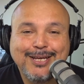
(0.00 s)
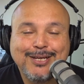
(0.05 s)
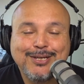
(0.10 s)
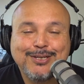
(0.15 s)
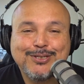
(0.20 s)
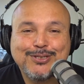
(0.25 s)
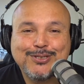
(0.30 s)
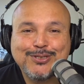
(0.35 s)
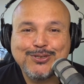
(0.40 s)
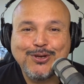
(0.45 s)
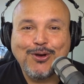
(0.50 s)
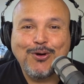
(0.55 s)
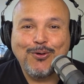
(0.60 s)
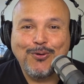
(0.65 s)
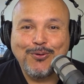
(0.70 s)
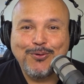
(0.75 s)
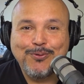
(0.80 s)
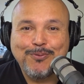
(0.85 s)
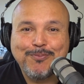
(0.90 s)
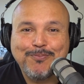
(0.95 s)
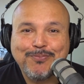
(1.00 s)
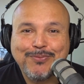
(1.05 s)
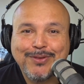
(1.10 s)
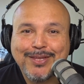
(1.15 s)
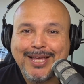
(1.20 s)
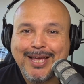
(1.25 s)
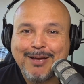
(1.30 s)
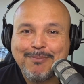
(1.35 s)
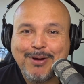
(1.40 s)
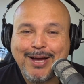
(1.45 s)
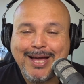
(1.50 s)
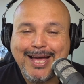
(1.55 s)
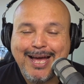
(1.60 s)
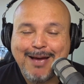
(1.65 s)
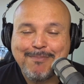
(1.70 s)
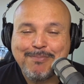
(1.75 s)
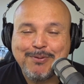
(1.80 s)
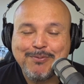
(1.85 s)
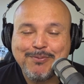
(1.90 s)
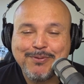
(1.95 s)
So, am I
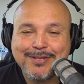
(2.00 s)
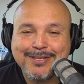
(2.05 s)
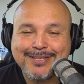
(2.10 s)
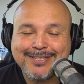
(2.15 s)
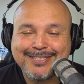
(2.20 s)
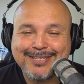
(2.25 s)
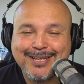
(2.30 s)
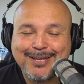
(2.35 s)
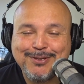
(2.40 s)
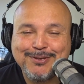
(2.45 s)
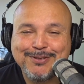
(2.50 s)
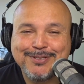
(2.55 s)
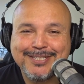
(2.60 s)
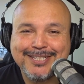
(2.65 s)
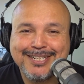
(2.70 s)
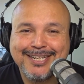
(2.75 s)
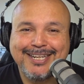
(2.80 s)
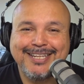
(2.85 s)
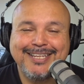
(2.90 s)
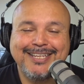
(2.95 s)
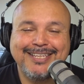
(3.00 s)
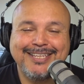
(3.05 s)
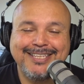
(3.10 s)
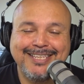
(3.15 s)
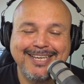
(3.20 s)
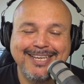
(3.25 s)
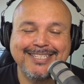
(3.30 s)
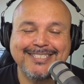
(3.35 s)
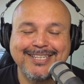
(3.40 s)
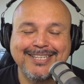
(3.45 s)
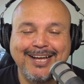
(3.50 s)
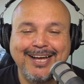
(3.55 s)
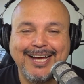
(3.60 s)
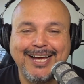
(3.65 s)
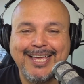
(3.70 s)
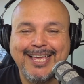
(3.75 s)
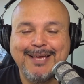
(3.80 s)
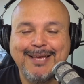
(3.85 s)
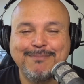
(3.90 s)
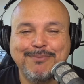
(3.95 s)
happy with this utility? Yes, I
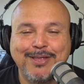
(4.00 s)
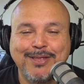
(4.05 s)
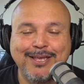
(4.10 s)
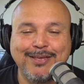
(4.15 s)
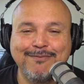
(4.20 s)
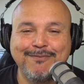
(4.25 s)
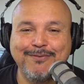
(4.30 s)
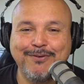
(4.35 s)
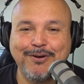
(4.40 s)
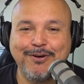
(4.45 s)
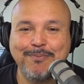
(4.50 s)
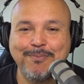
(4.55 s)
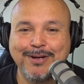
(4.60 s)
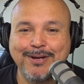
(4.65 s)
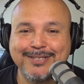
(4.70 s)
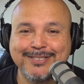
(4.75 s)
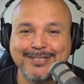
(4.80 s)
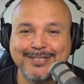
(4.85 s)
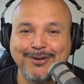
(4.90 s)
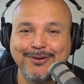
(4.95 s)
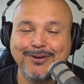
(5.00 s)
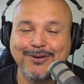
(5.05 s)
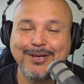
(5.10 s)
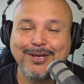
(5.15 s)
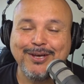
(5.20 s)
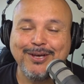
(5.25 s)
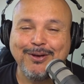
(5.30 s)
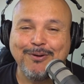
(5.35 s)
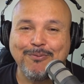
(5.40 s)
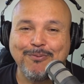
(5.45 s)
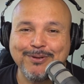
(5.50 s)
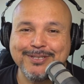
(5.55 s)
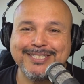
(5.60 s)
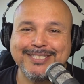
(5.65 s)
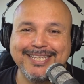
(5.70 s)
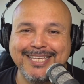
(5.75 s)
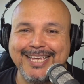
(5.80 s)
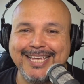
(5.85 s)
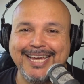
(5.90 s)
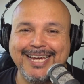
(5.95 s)
am. Thank you very much. So once
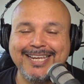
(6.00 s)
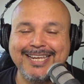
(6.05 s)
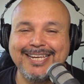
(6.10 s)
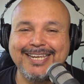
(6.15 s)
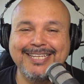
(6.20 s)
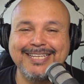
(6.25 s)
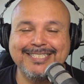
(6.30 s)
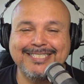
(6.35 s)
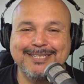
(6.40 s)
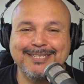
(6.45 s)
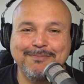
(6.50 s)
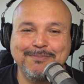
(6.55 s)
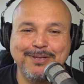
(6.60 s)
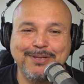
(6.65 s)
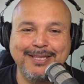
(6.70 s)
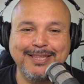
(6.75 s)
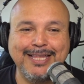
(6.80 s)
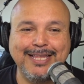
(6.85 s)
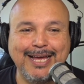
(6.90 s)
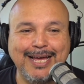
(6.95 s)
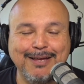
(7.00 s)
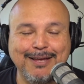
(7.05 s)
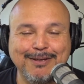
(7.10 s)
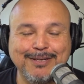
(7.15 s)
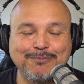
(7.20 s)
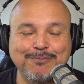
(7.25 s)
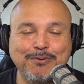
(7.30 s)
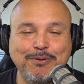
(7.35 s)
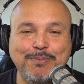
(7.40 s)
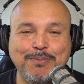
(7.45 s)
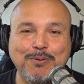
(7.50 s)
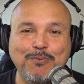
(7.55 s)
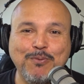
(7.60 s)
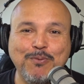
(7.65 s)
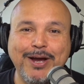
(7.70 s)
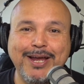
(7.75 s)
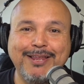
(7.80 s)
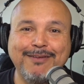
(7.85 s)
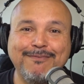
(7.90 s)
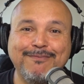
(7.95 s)
again, it is something that we've been
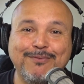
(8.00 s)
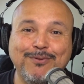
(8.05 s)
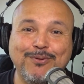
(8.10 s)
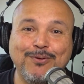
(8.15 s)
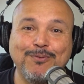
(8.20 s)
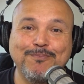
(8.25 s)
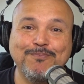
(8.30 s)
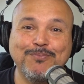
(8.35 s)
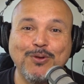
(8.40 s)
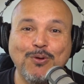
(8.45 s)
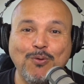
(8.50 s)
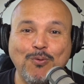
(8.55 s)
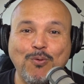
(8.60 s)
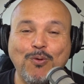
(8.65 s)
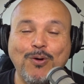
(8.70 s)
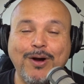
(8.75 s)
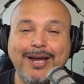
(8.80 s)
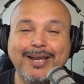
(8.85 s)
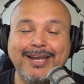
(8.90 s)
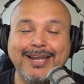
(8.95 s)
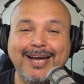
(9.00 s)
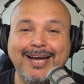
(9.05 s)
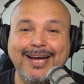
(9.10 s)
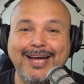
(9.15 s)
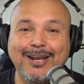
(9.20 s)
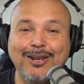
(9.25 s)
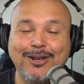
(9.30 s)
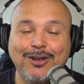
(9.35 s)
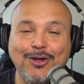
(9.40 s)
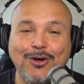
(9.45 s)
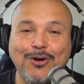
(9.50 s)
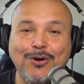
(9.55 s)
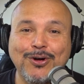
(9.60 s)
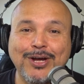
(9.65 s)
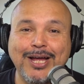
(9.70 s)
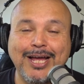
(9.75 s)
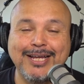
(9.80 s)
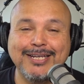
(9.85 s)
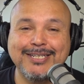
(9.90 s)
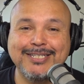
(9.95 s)
waiting for quite a long
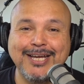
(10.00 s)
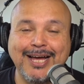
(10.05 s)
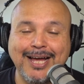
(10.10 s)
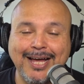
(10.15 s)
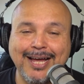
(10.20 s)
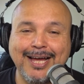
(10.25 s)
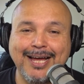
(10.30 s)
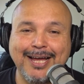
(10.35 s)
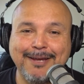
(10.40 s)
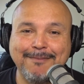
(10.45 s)
time.